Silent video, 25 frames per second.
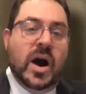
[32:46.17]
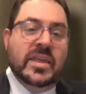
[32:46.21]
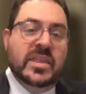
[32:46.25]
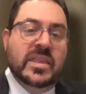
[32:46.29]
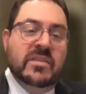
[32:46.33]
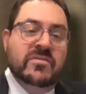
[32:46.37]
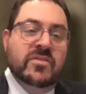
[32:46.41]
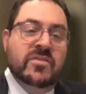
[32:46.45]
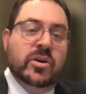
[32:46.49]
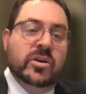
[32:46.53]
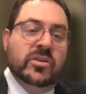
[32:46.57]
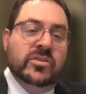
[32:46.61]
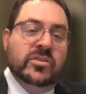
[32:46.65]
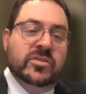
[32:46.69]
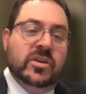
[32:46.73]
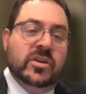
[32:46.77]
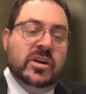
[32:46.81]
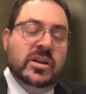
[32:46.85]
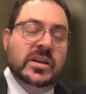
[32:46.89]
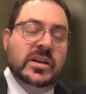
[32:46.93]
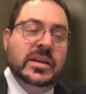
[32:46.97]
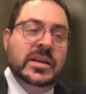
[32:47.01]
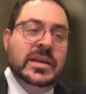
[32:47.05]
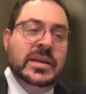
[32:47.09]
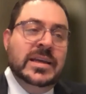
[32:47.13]
They focus
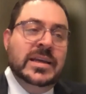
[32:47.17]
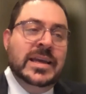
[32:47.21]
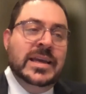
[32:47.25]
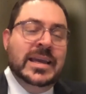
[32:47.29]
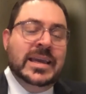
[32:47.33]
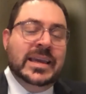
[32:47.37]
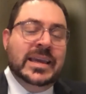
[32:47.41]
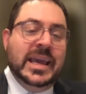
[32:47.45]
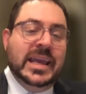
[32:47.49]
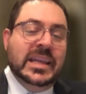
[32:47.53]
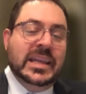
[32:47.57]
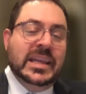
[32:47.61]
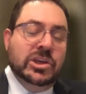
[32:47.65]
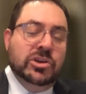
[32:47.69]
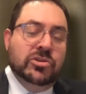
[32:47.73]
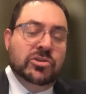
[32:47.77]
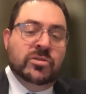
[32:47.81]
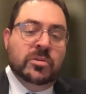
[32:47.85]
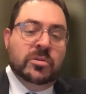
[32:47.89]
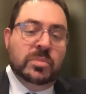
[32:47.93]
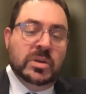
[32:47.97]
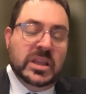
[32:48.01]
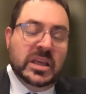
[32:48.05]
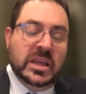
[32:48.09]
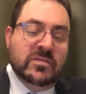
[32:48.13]
on getting you to
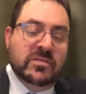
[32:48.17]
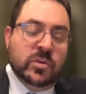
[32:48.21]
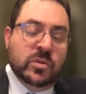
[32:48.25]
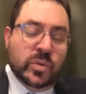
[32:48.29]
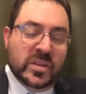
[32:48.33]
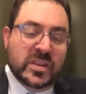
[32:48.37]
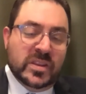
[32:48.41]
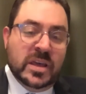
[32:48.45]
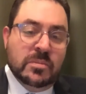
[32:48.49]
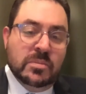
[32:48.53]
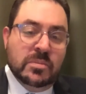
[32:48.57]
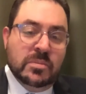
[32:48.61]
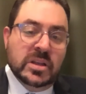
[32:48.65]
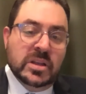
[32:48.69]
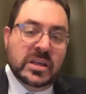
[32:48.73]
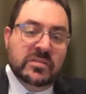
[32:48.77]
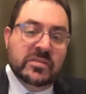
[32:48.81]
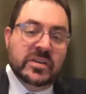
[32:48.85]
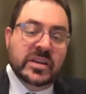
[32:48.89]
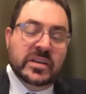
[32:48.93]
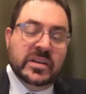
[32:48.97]
believe in what they believe in.